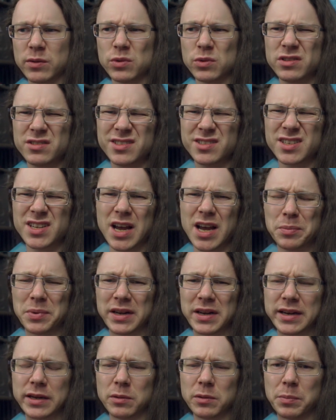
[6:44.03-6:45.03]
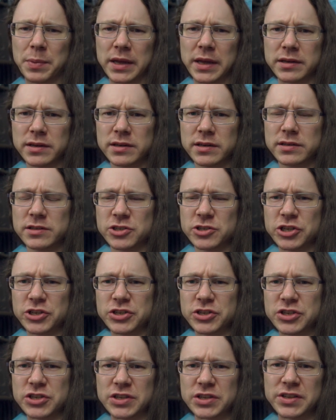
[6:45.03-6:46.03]
Well, there's a couple of little
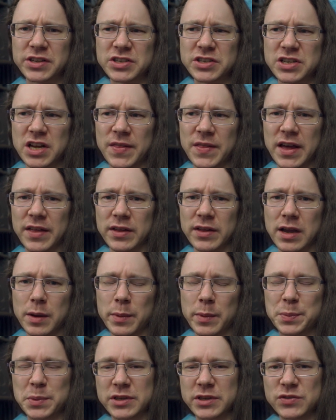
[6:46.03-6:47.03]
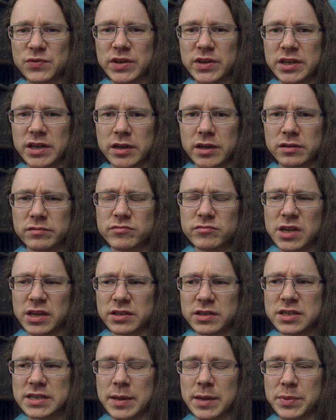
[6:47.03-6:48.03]
pictures and things like that that come up in this video, little
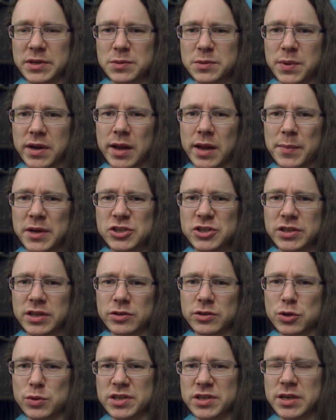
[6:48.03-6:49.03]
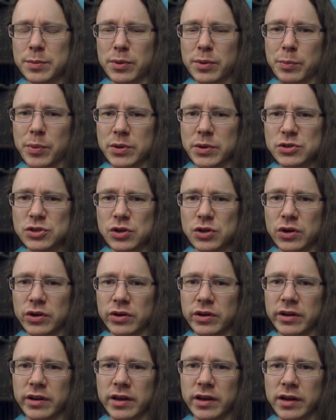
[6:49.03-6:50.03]
snippets, but I imagine they'll do a separate post
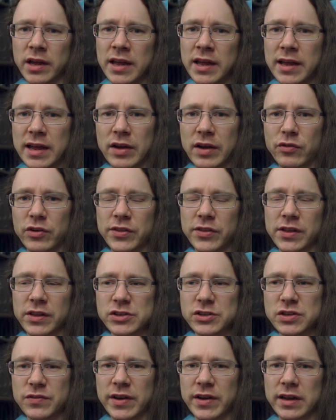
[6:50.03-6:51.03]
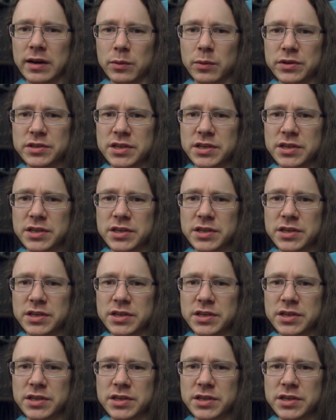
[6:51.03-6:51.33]
on everything that's available.